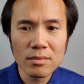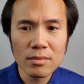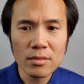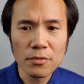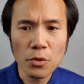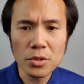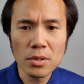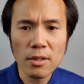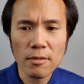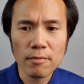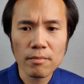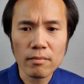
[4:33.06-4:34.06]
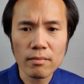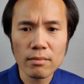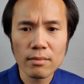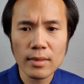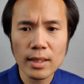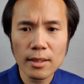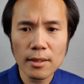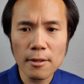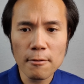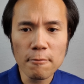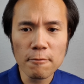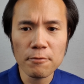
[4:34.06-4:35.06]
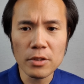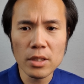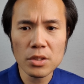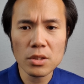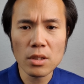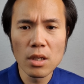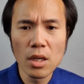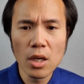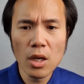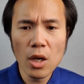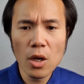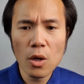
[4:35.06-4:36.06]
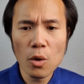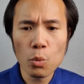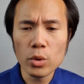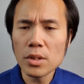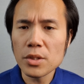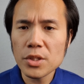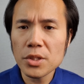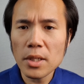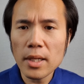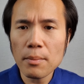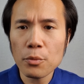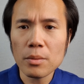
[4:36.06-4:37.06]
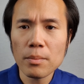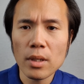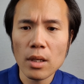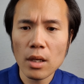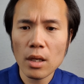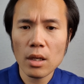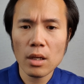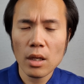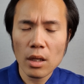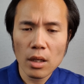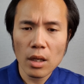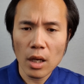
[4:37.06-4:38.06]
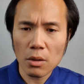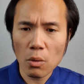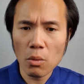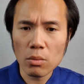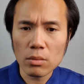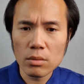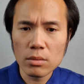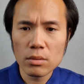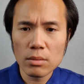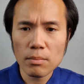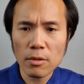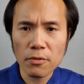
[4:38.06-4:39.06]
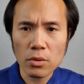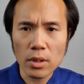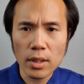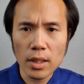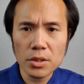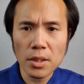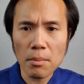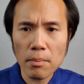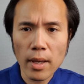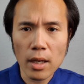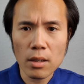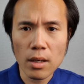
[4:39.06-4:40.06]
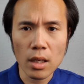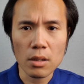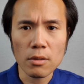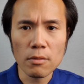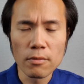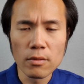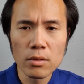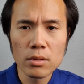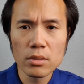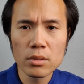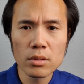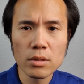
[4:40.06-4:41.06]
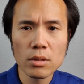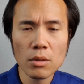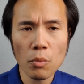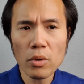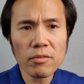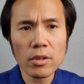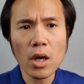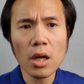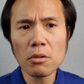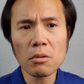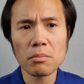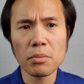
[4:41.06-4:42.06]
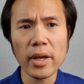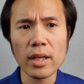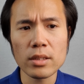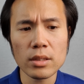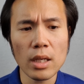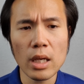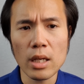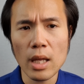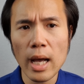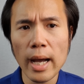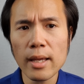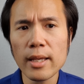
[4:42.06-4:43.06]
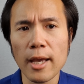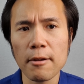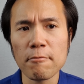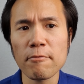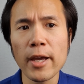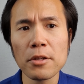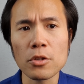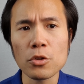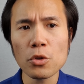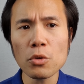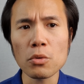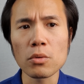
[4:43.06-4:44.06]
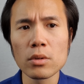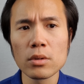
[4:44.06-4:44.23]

Unfortunately, Vanessa wouldn't sleep with me at all before the test came back negative. What if the condom breaks and I get infected too?